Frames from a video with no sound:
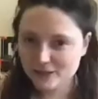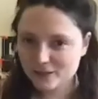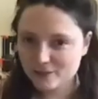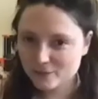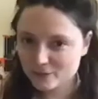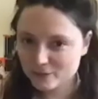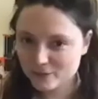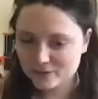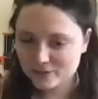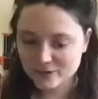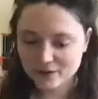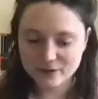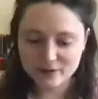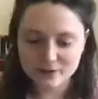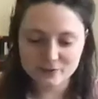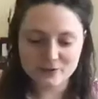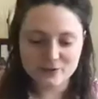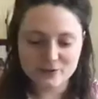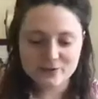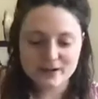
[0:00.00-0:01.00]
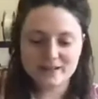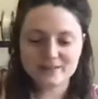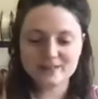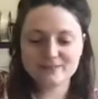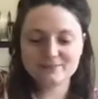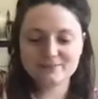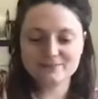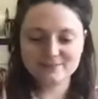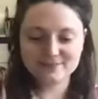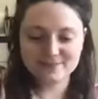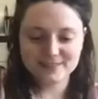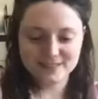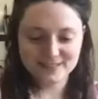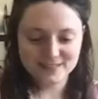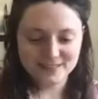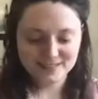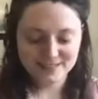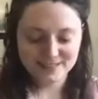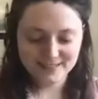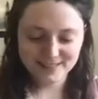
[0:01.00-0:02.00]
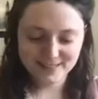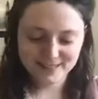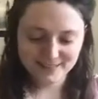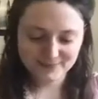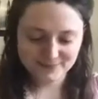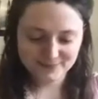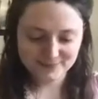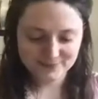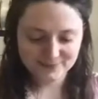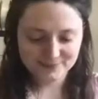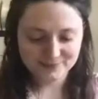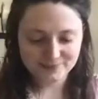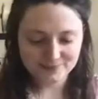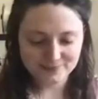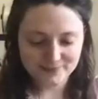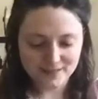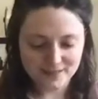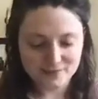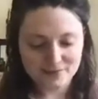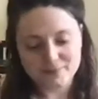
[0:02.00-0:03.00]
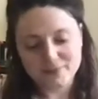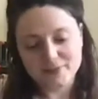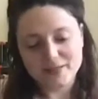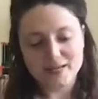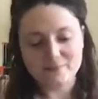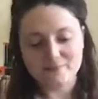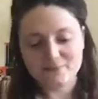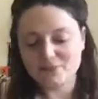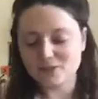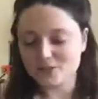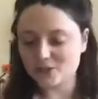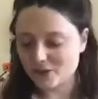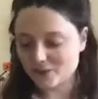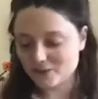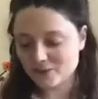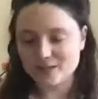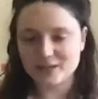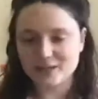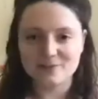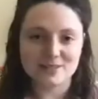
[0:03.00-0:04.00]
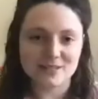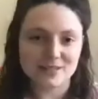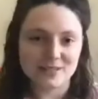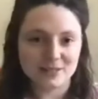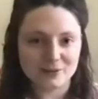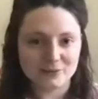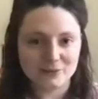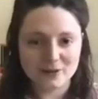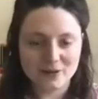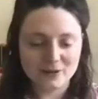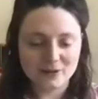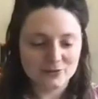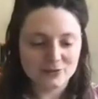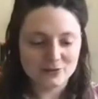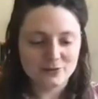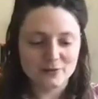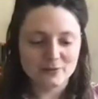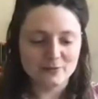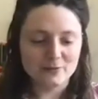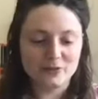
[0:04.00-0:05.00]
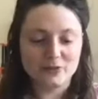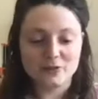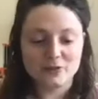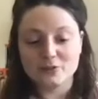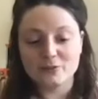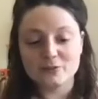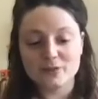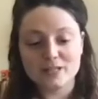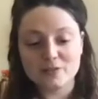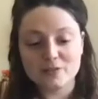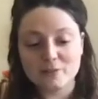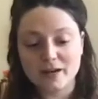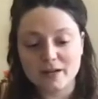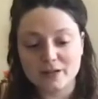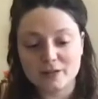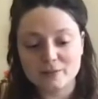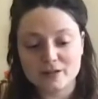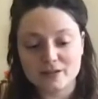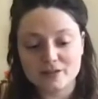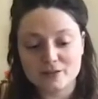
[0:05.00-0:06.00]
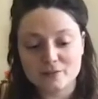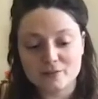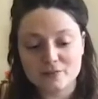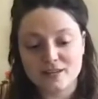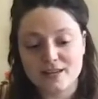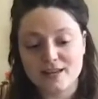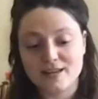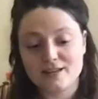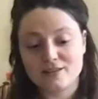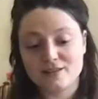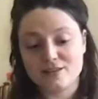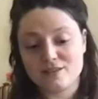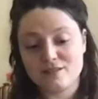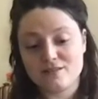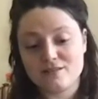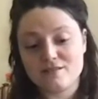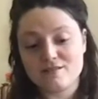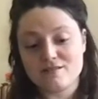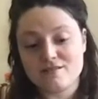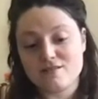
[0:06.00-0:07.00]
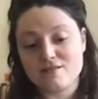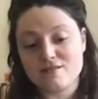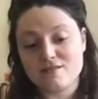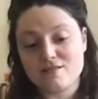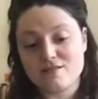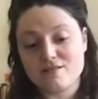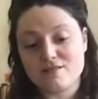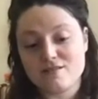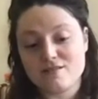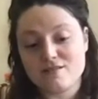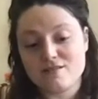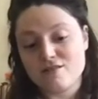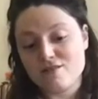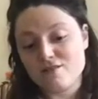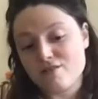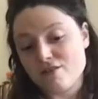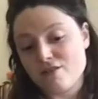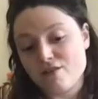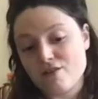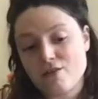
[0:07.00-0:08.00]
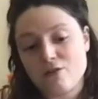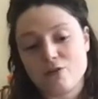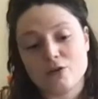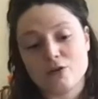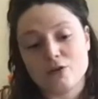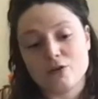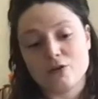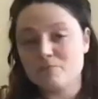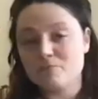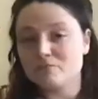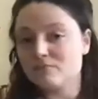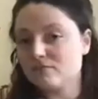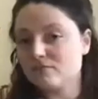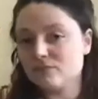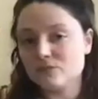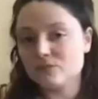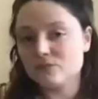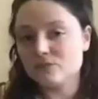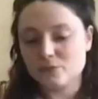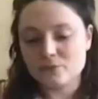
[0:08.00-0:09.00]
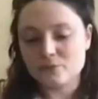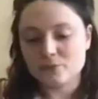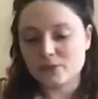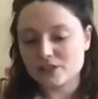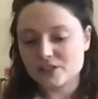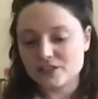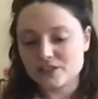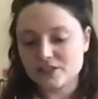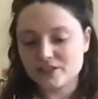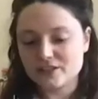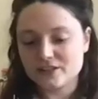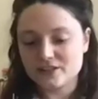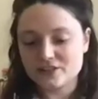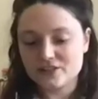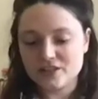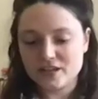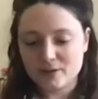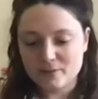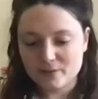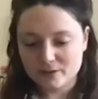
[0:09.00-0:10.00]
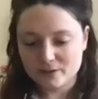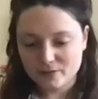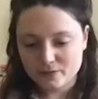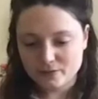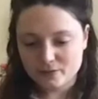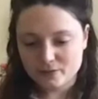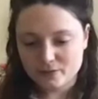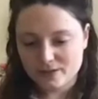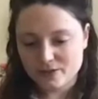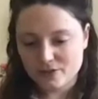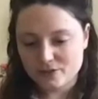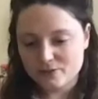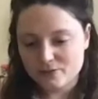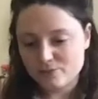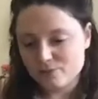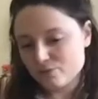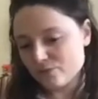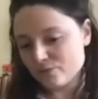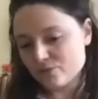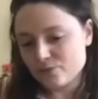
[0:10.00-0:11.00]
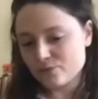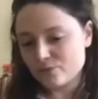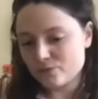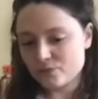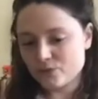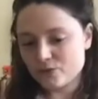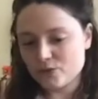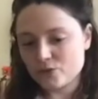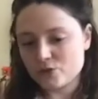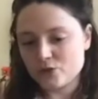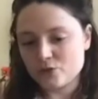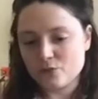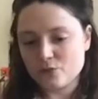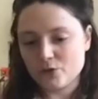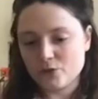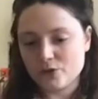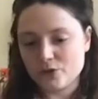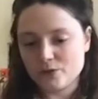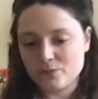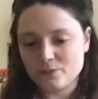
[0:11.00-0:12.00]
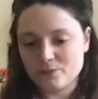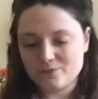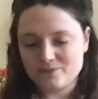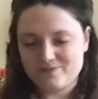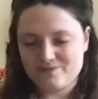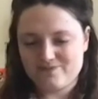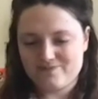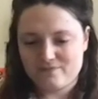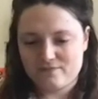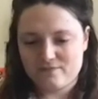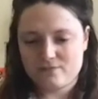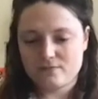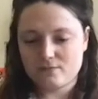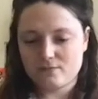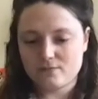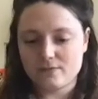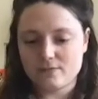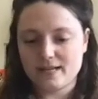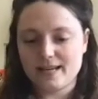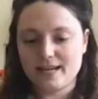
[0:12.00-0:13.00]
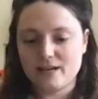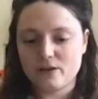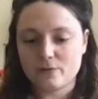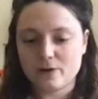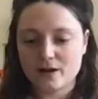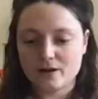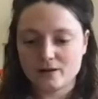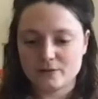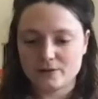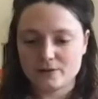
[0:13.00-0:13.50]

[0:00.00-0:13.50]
it will be very abstract. Um, so I'm, I'm telling you what I'm doing, but you could be inspired by something else or by no particular shape at all. And you just want to play around